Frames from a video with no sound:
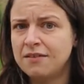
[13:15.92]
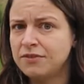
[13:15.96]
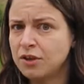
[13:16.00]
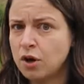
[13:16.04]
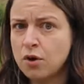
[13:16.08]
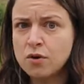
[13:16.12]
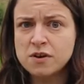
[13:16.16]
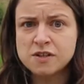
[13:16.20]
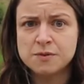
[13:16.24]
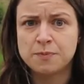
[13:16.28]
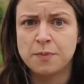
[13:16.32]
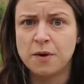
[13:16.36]
the
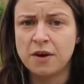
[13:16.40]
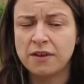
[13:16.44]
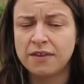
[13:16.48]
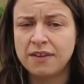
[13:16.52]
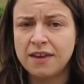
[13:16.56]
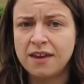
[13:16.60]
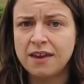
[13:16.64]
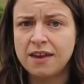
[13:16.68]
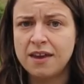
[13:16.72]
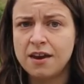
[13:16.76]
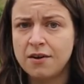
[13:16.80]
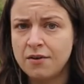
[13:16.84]

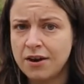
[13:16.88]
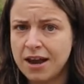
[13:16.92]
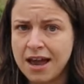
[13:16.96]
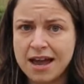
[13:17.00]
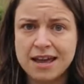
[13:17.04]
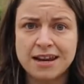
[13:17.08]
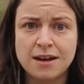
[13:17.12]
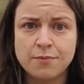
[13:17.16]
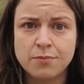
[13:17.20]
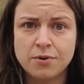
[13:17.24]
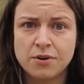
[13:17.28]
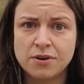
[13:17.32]
corresponding
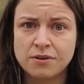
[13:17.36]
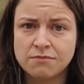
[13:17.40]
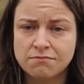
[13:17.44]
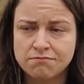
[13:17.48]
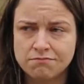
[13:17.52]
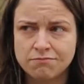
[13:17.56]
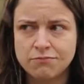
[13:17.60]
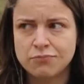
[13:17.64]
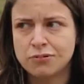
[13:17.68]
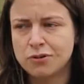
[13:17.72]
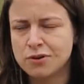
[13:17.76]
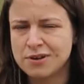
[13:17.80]
hiragana
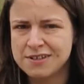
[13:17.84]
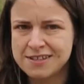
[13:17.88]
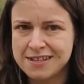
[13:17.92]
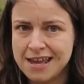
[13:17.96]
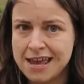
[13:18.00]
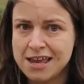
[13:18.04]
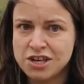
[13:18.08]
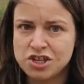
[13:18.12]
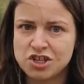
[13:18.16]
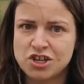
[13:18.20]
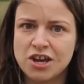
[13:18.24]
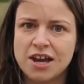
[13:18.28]

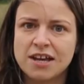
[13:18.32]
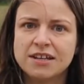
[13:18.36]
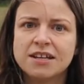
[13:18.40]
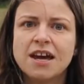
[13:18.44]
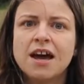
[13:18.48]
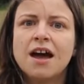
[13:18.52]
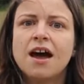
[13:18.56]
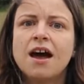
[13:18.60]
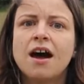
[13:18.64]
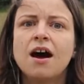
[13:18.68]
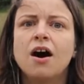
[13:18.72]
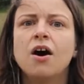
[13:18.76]
pronunciation
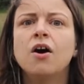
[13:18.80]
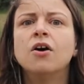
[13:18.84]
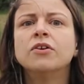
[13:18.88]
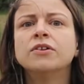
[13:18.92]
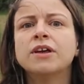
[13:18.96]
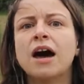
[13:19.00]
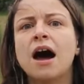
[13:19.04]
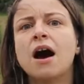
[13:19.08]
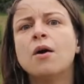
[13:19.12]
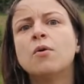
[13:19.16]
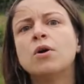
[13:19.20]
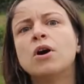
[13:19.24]

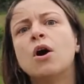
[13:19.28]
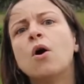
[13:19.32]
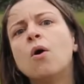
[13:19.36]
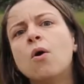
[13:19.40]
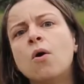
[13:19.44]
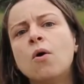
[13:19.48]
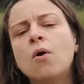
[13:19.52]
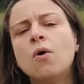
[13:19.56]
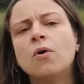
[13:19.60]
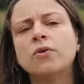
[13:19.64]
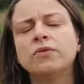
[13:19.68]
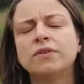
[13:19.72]
on our
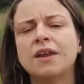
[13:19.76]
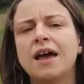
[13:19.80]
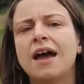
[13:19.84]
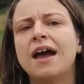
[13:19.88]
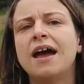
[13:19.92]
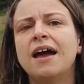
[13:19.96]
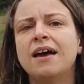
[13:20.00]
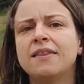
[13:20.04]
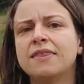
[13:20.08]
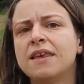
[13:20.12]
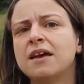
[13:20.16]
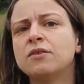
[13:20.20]
own,
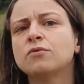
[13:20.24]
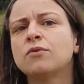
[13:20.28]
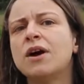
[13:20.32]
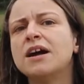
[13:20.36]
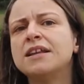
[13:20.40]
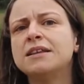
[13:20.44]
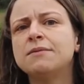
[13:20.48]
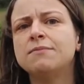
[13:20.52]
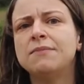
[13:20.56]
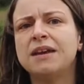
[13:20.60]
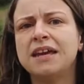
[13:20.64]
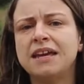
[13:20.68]
and then
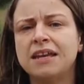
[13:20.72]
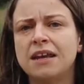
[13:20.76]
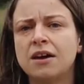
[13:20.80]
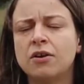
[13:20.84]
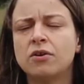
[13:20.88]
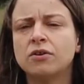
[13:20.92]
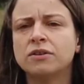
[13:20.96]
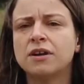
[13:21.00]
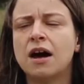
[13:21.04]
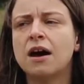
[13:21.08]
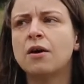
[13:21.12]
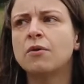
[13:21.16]
write the
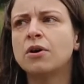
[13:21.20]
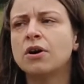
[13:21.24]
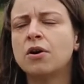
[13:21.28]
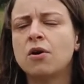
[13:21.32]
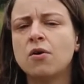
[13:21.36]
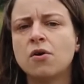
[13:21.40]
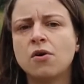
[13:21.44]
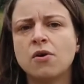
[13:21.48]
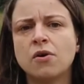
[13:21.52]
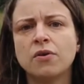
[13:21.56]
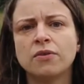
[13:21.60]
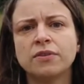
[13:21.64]
meaning on our
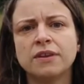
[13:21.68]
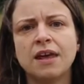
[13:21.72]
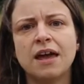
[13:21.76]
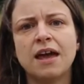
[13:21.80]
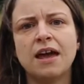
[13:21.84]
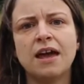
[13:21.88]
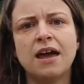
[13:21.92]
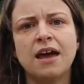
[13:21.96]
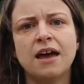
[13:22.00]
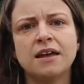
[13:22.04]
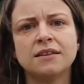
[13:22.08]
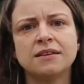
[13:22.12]
own
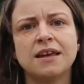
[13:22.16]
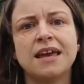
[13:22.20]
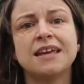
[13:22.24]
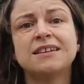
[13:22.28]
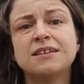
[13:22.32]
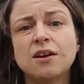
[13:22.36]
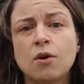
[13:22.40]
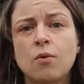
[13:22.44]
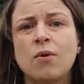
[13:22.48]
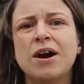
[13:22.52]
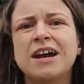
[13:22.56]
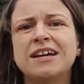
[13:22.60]
and
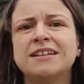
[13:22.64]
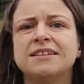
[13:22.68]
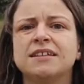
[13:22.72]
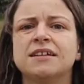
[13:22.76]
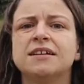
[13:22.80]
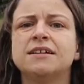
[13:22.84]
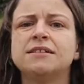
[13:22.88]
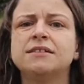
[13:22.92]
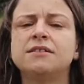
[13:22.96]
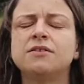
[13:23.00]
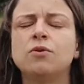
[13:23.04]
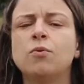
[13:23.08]
get
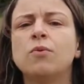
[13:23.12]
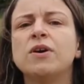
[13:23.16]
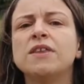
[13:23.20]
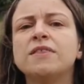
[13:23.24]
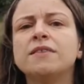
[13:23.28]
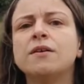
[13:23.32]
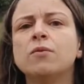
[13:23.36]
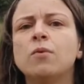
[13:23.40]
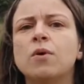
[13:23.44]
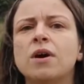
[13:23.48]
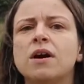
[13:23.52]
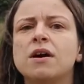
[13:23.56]
acquainted
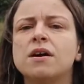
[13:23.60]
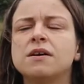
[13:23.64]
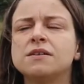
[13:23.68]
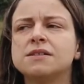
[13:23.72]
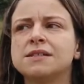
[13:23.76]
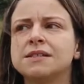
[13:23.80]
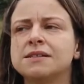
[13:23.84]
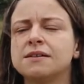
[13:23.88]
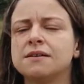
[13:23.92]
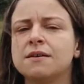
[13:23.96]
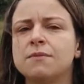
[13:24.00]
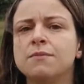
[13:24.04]
with the
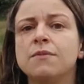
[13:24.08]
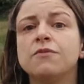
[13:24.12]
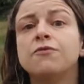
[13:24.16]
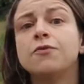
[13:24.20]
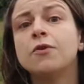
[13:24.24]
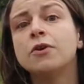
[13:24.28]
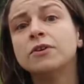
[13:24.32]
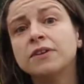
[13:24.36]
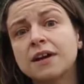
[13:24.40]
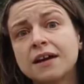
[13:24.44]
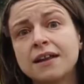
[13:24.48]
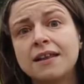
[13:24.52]
words
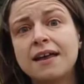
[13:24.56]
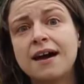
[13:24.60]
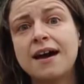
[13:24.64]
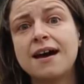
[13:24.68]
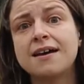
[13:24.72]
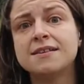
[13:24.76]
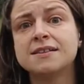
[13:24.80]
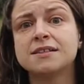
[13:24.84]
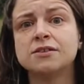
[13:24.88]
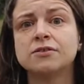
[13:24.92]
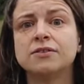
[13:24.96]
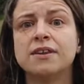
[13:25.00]
before the
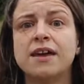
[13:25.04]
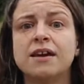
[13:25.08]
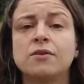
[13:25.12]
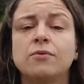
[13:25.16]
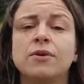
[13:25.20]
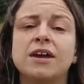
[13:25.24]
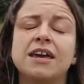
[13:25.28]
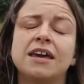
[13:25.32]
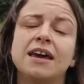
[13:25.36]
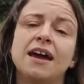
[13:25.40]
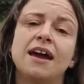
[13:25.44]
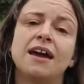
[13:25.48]
class, so
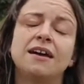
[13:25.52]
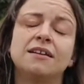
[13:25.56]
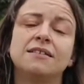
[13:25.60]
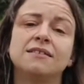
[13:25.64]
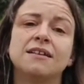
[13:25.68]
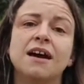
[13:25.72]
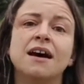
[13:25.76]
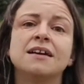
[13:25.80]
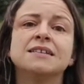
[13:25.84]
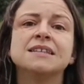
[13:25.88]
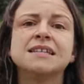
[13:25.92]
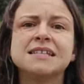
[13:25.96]
then we
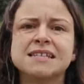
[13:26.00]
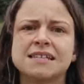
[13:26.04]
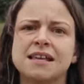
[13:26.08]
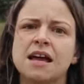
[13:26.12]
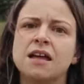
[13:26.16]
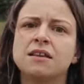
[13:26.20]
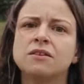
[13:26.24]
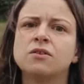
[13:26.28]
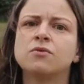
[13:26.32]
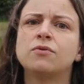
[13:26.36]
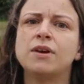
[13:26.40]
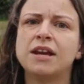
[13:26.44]
can
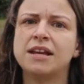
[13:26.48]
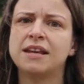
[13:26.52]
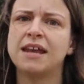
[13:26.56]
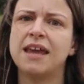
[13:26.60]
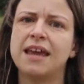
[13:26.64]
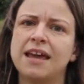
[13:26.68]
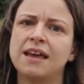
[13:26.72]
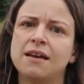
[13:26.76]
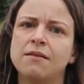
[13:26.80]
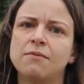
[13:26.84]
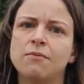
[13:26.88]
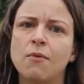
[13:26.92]
understand the
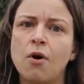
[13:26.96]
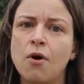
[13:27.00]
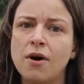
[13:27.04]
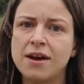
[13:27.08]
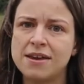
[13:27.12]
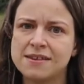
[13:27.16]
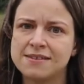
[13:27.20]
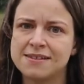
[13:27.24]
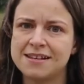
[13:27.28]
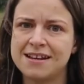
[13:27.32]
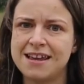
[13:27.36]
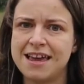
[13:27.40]
reading more
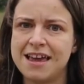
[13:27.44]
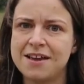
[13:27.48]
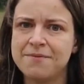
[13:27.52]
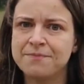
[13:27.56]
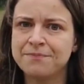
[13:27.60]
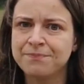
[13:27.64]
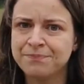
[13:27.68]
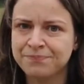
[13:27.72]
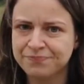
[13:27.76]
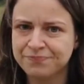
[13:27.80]
easily.